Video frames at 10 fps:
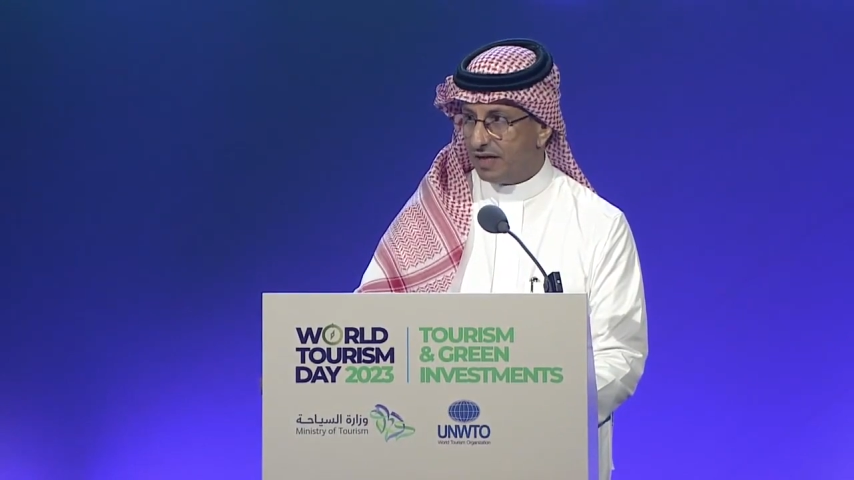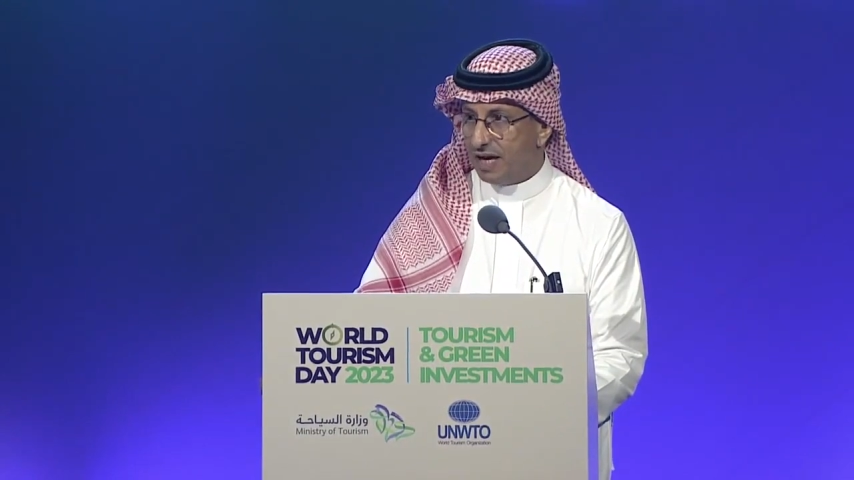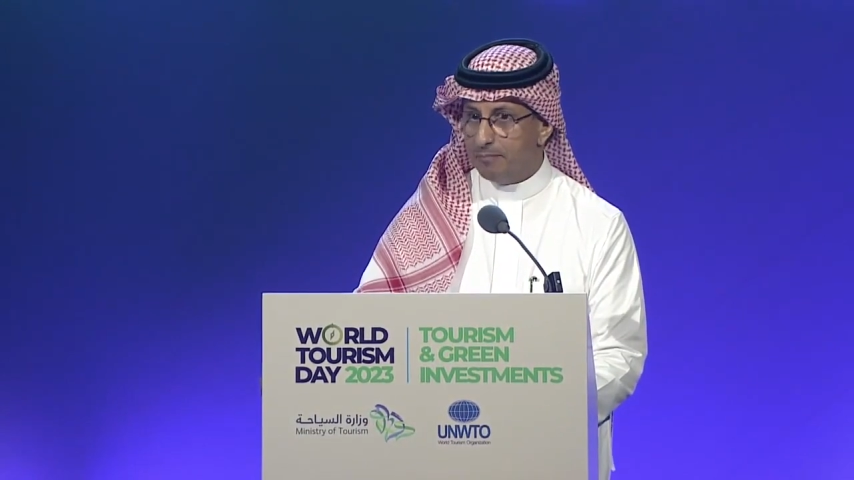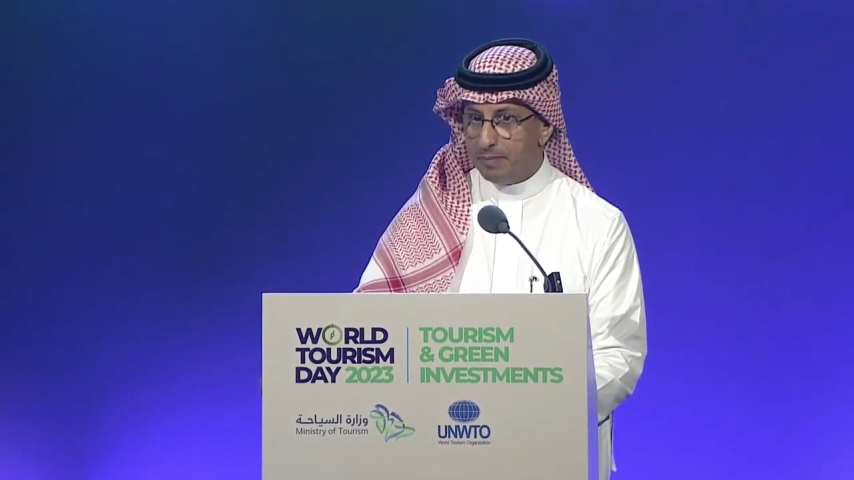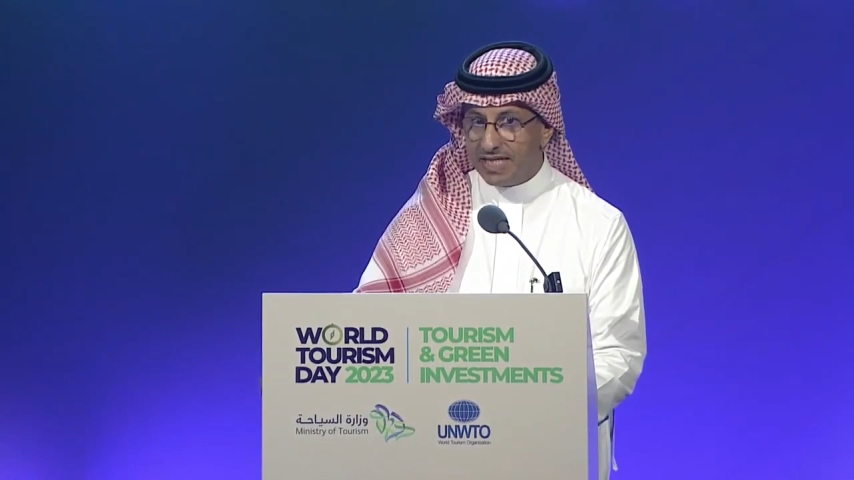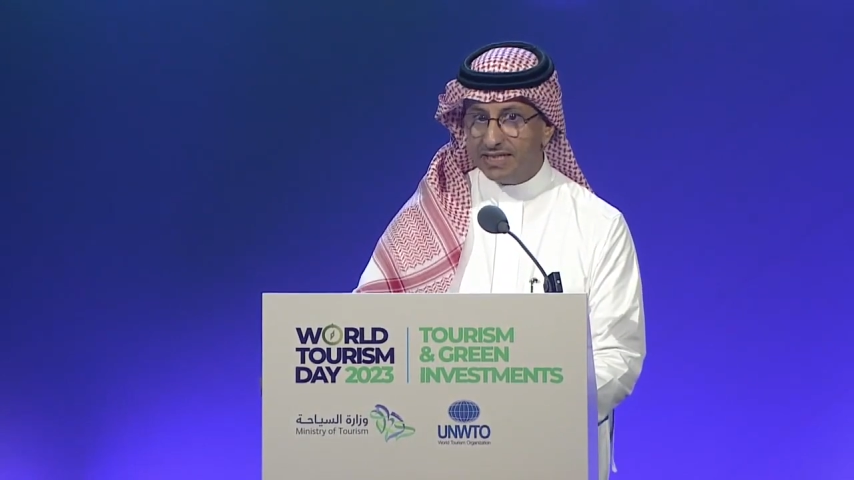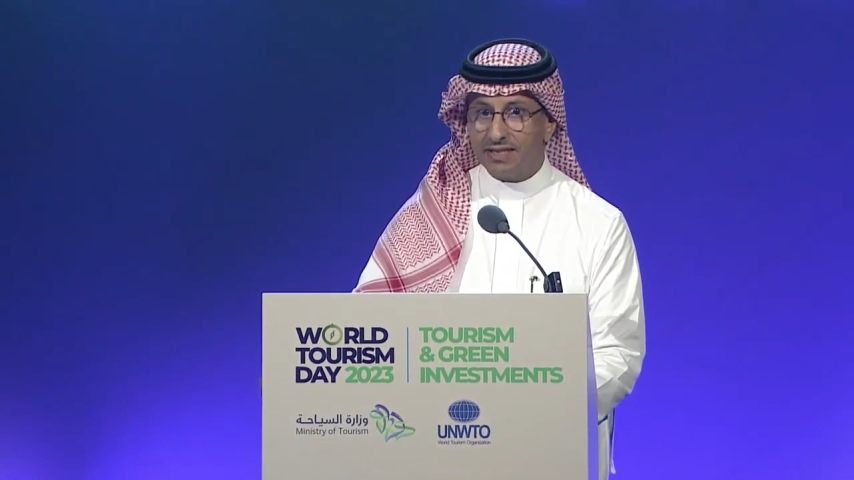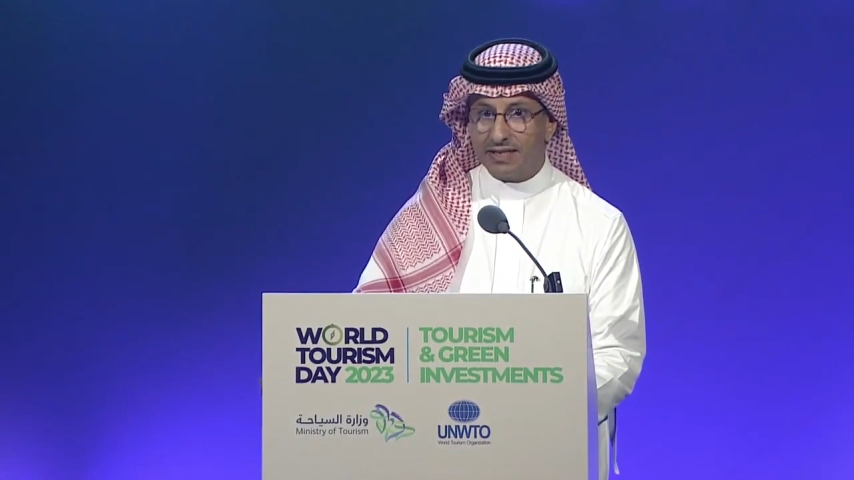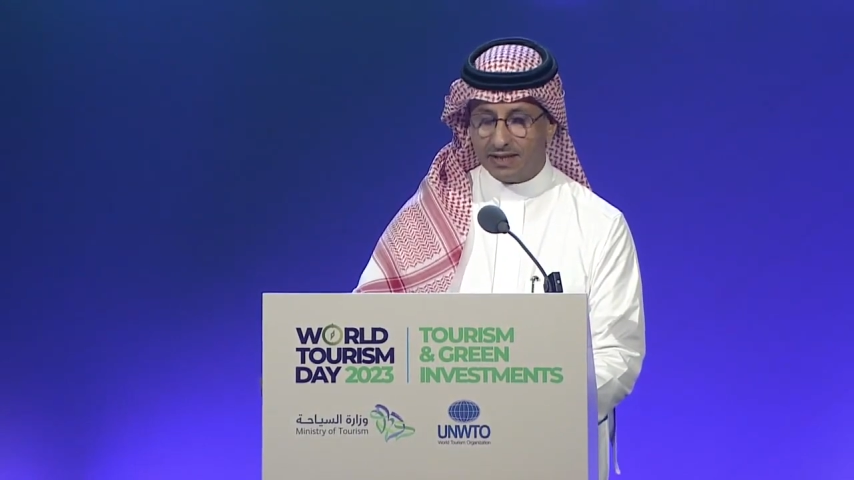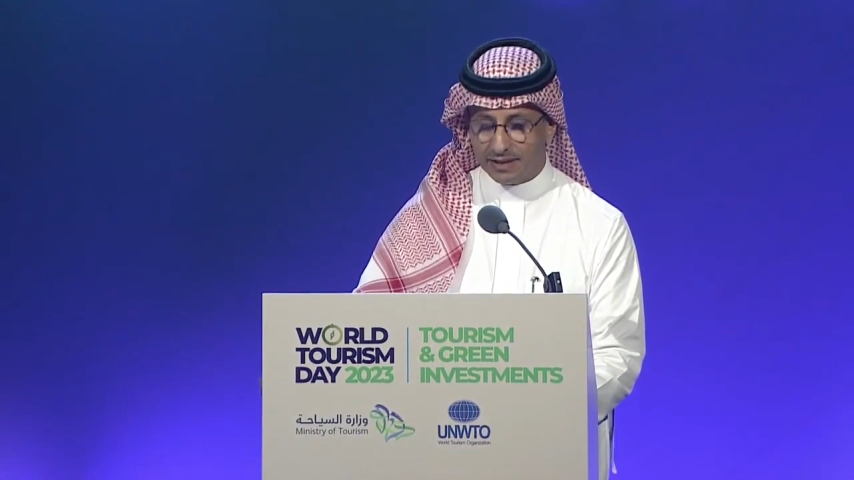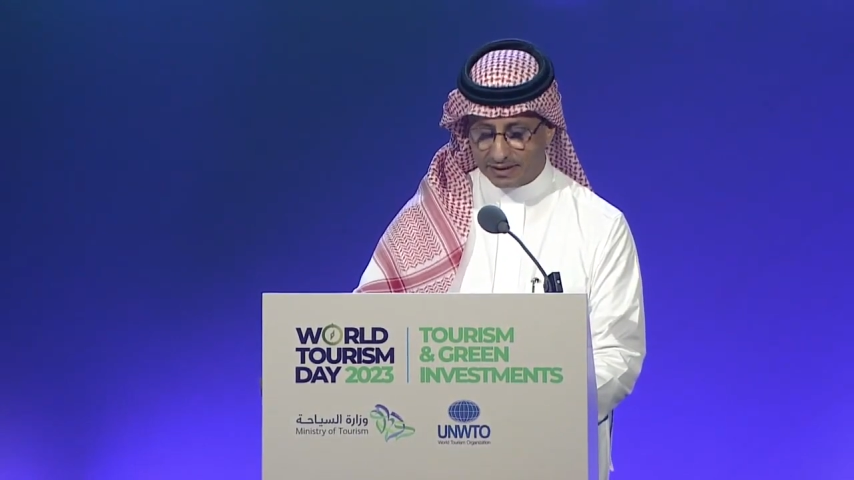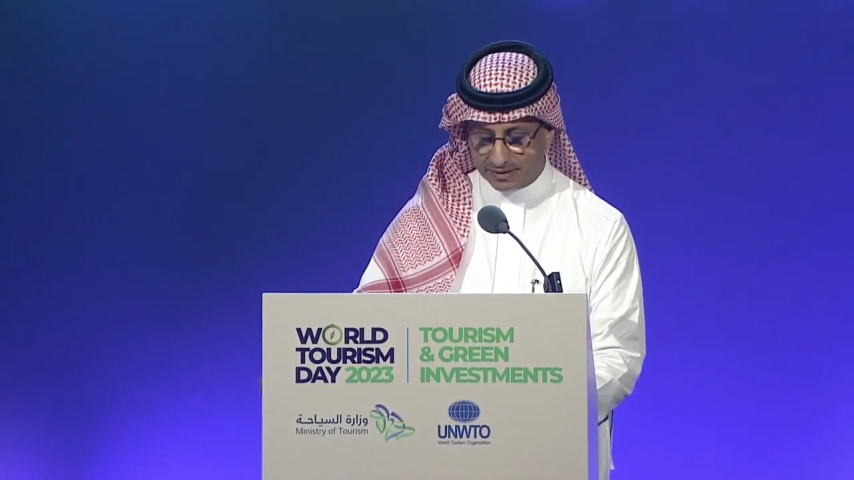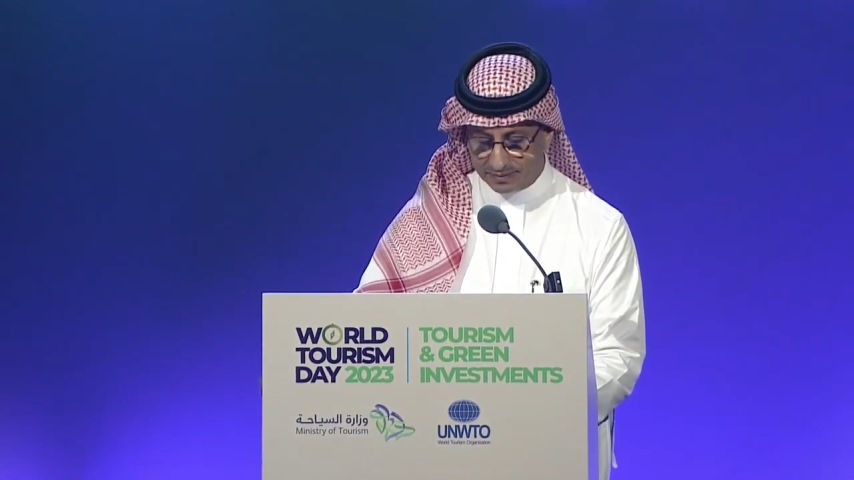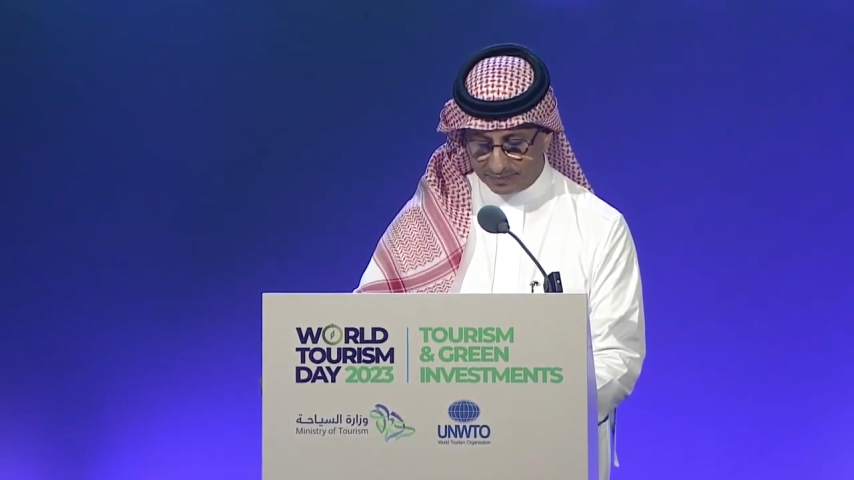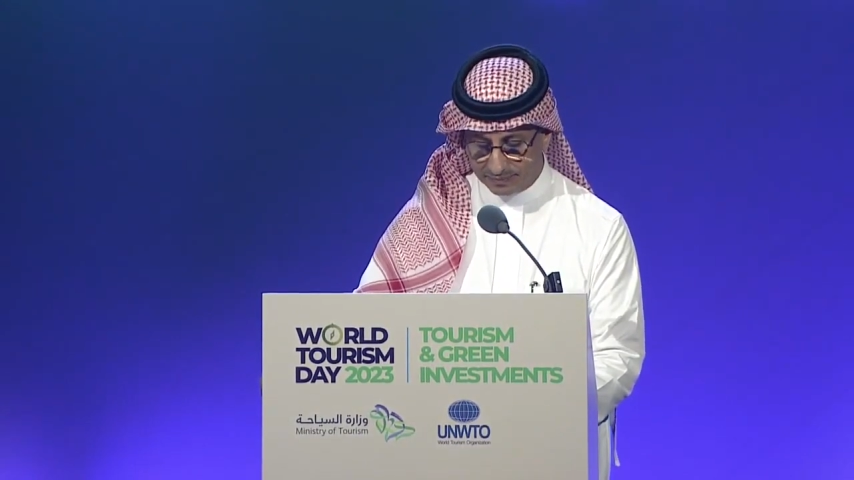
amazing things.